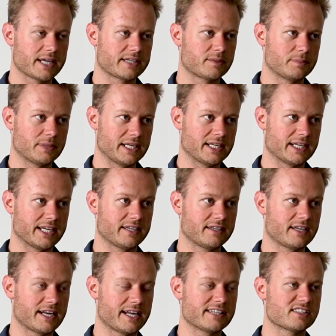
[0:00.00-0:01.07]
completely.
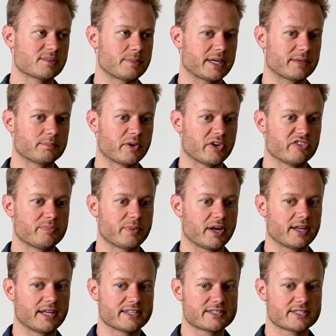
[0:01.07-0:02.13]
It is a big move,
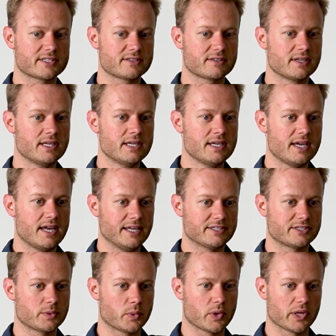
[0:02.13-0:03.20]
but it's
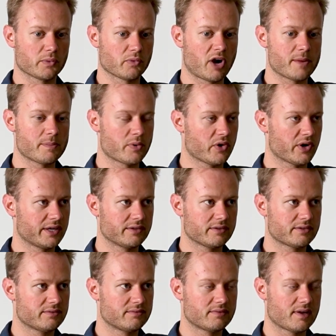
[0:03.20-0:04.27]
the right point
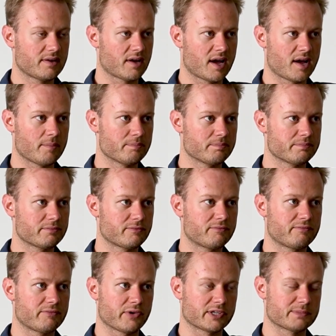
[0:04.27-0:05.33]

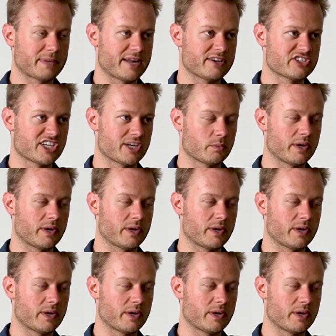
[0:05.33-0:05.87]
for expansion.